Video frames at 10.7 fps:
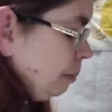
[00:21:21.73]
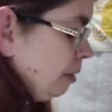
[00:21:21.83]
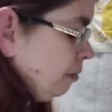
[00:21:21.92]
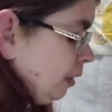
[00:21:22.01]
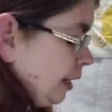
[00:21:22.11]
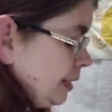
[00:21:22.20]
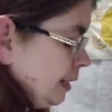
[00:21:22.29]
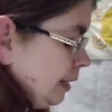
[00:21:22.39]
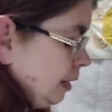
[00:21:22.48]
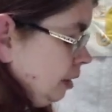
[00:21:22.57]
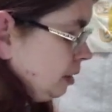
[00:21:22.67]
I'll be releasing
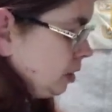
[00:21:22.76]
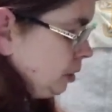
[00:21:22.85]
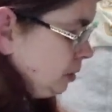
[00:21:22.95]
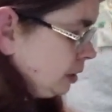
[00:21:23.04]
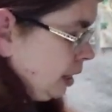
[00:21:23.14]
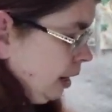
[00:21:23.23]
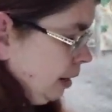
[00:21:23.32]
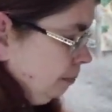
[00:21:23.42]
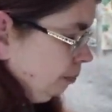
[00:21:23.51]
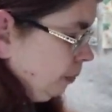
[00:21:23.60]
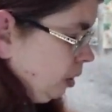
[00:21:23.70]
it on Tuesday.
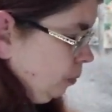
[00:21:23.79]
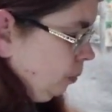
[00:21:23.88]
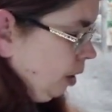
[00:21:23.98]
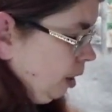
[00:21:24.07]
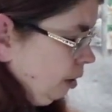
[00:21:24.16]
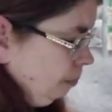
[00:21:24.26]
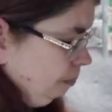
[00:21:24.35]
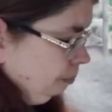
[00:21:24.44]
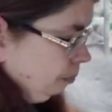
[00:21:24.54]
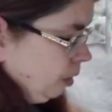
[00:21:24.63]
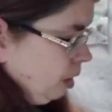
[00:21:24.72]
Well,
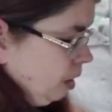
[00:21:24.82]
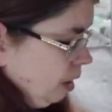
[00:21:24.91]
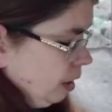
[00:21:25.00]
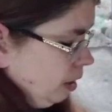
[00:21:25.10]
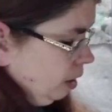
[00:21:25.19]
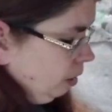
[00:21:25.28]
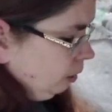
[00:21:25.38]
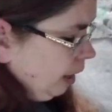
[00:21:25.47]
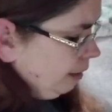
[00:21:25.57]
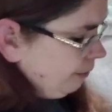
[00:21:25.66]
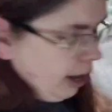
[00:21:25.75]
you know,
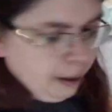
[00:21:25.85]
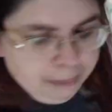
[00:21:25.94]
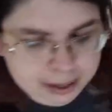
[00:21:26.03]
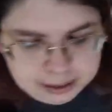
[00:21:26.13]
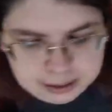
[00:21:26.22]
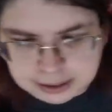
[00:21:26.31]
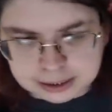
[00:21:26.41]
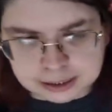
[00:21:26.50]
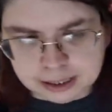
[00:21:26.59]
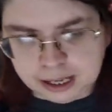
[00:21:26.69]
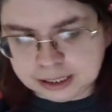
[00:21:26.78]
life happens,
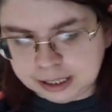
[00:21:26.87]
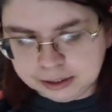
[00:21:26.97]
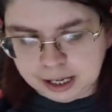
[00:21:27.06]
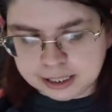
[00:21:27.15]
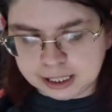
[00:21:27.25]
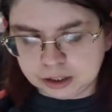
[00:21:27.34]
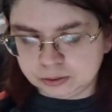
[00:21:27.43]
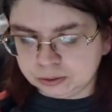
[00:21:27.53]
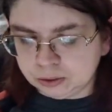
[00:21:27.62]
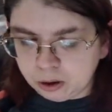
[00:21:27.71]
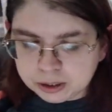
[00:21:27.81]
and sometimes it
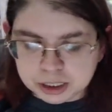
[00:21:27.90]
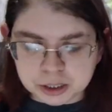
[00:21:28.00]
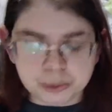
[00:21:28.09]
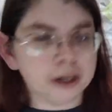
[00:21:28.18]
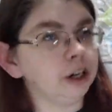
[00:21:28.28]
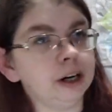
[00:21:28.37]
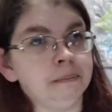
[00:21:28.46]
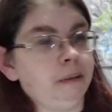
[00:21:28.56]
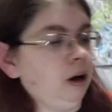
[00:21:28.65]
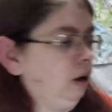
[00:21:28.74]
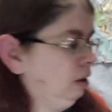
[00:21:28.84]
throws you a
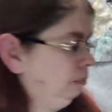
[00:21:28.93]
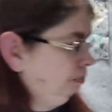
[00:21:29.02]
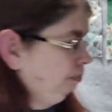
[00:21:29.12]
curveball.